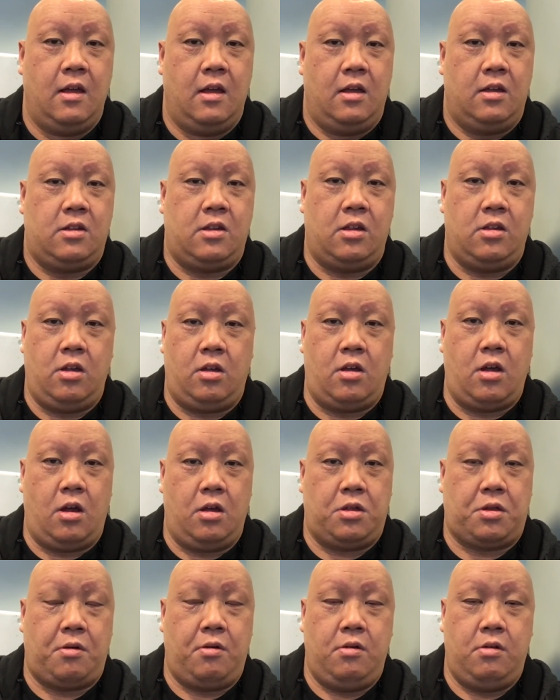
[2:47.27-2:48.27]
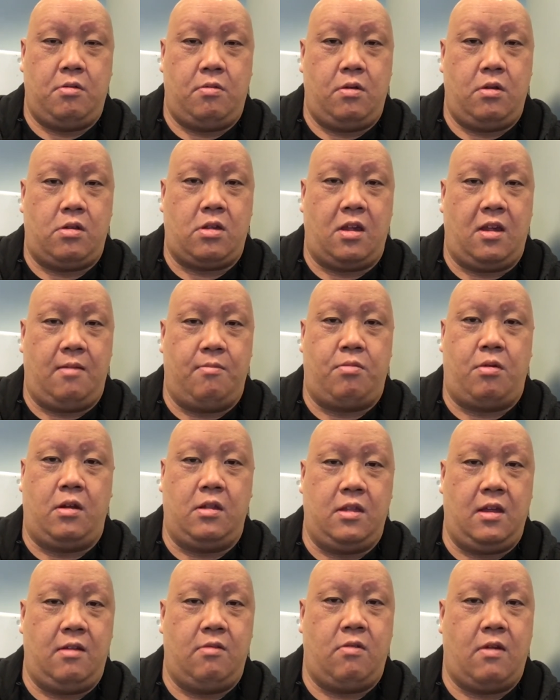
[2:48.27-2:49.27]
So you go through the routine,
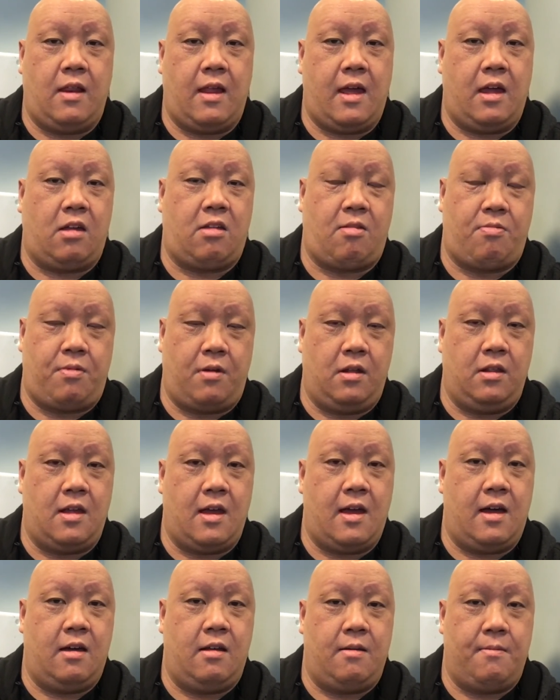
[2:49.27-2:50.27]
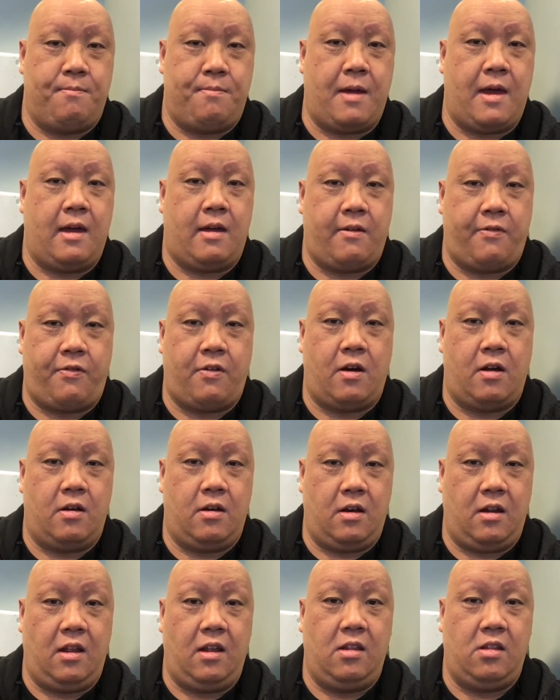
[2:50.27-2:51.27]
breathe in, relax, breathe out, back, front,
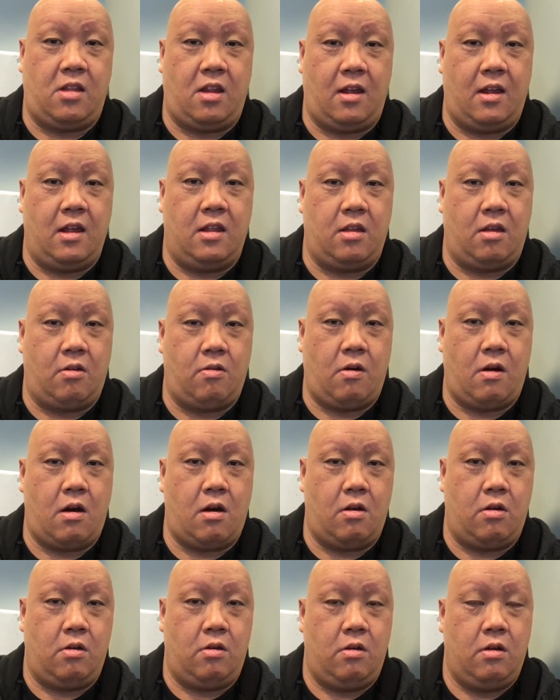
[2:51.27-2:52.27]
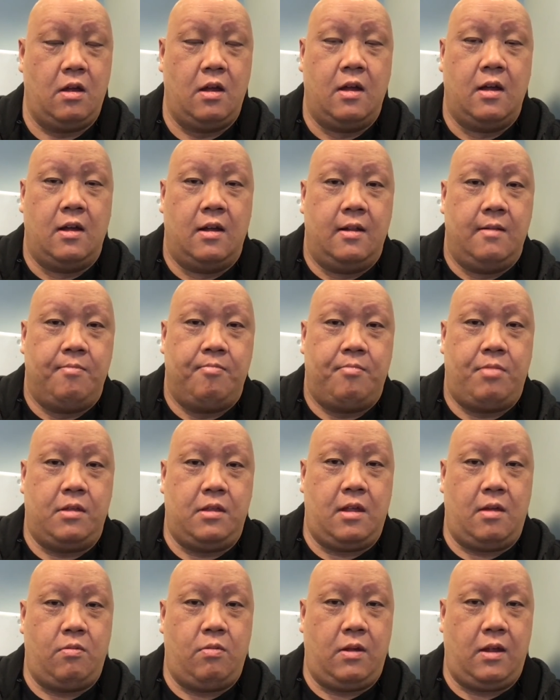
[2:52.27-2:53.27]
in, together, grow, but
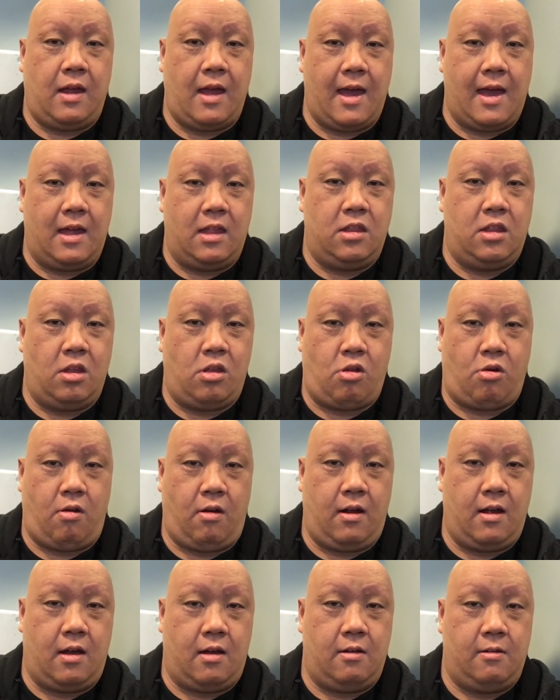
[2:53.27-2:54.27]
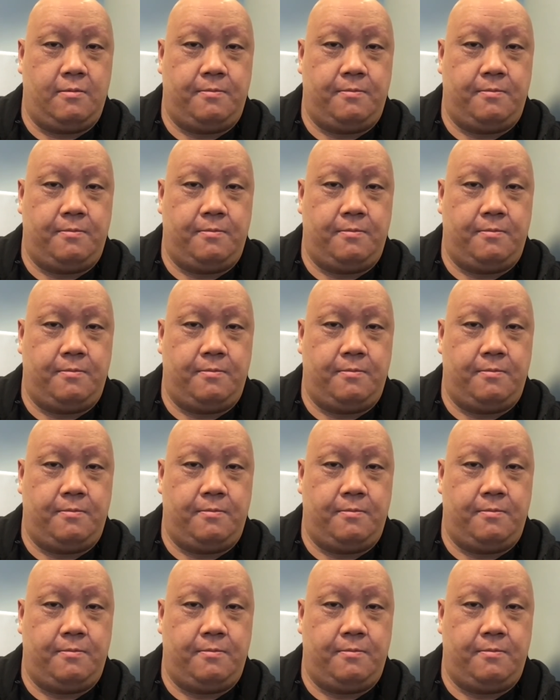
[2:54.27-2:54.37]
then we add the trigger.